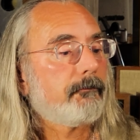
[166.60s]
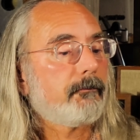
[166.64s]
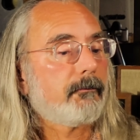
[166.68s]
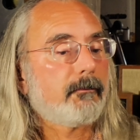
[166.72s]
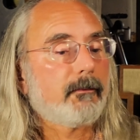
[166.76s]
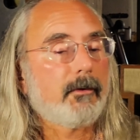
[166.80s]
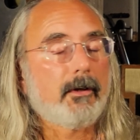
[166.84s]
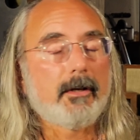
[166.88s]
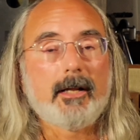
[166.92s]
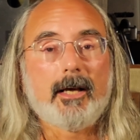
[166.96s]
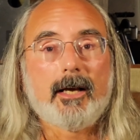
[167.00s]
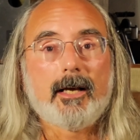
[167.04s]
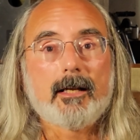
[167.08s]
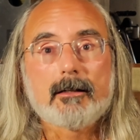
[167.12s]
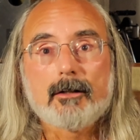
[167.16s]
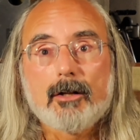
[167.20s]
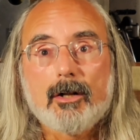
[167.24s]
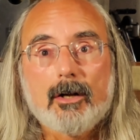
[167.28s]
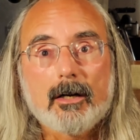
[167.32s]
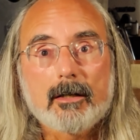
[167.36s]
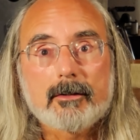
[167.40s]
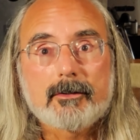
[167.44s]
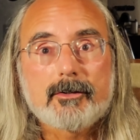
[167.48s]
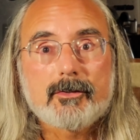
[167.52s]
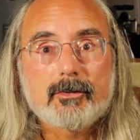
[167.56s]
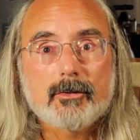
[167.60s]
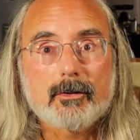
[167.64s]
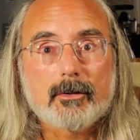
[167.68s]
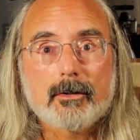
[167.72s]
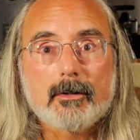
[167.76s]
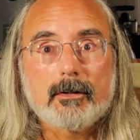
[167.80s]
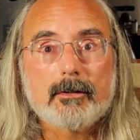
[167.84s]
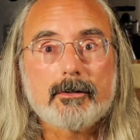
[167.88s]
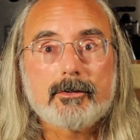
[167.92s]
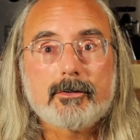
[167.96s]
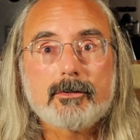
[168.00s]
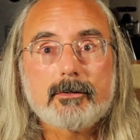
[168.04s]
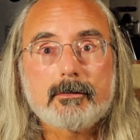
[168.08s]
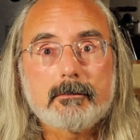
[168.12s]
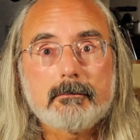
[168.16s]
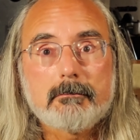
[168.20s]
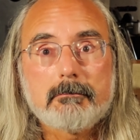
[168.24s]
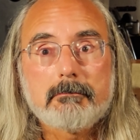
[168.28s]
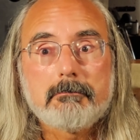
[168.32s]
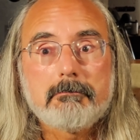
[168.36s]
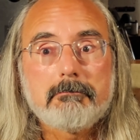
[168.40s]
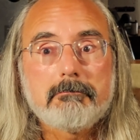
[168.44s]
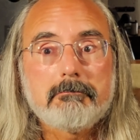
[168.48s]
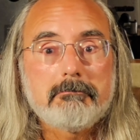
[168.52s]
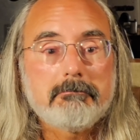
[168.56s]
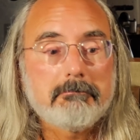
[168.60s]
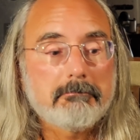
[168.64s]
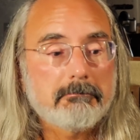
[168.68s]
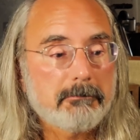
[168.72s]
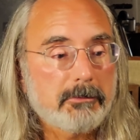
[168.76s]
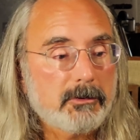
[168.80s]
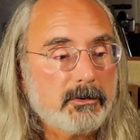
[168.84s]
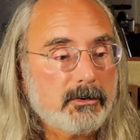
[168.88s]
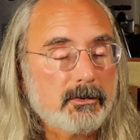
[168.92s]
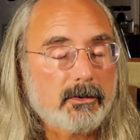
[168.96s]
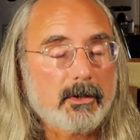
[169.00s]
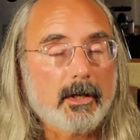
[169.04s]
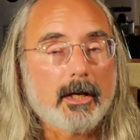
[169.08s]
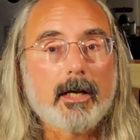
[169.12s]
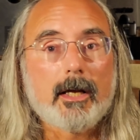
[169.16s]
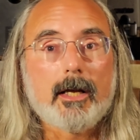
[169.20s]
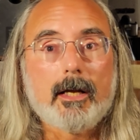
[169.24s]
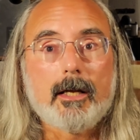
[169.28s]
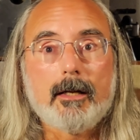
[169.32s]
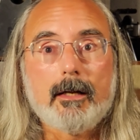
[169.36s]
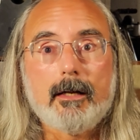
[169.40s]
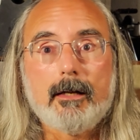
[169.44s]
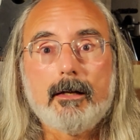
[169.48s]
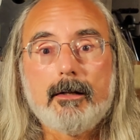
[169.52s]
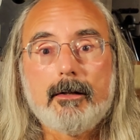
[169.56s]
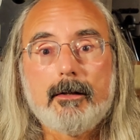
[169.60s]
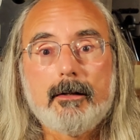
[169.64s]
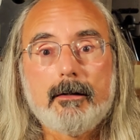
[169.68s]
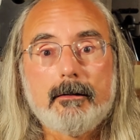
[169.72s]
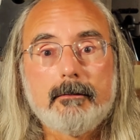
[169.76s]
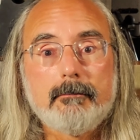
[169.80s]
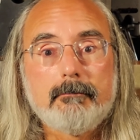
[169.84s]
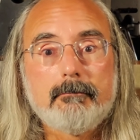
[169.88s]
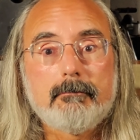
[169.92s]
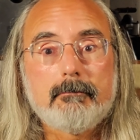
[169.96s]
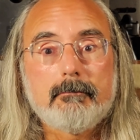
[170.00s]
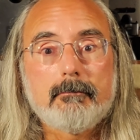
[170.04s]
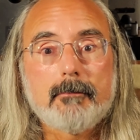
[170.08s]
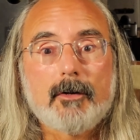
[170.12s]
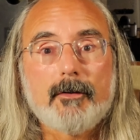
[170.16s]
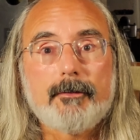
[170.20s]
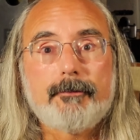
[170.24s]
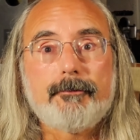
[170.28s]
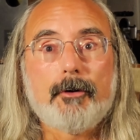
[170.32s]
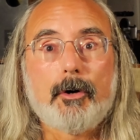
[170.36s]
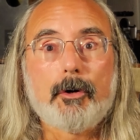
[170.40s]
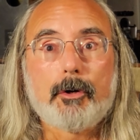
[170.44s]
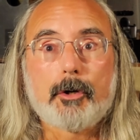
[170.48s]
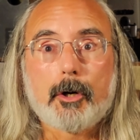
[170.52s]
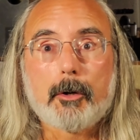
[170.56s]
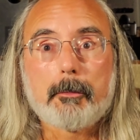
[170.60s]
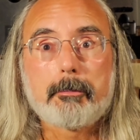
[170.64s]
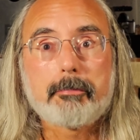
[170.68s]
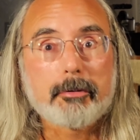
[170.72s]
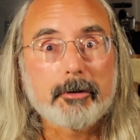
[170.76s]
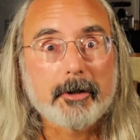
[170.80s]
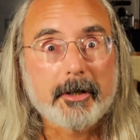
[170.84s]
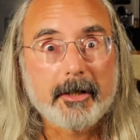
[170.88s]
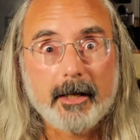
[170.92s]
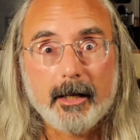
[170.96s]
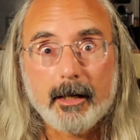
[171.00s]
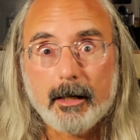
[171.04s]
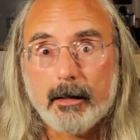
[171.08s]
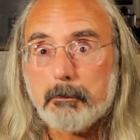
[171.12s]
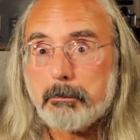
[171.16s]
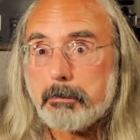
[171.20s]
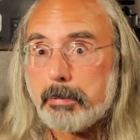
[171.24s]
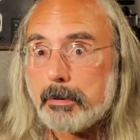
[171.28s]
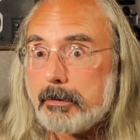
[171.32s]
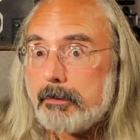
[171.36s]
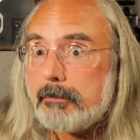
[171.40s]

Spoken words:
an analog source, say a phono preamp,